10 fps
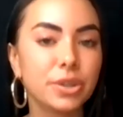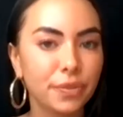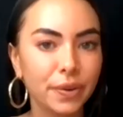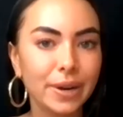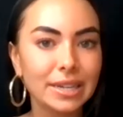So
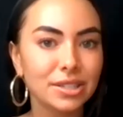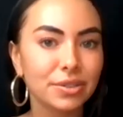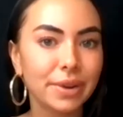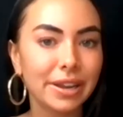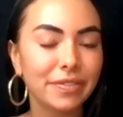if you guys
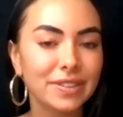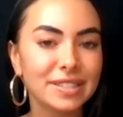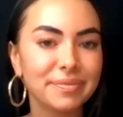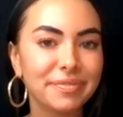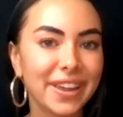are ready for
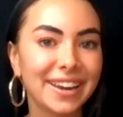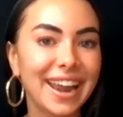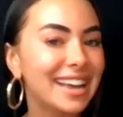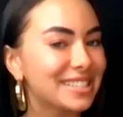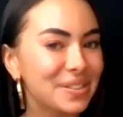some fan
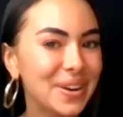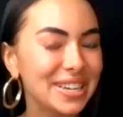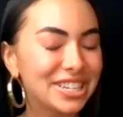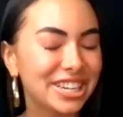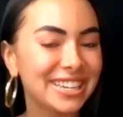asked
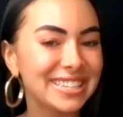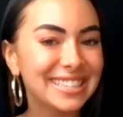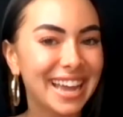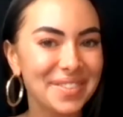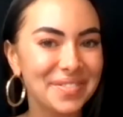
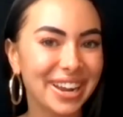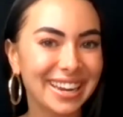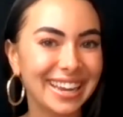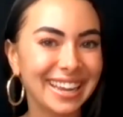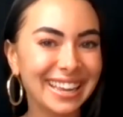questions, I'm ready.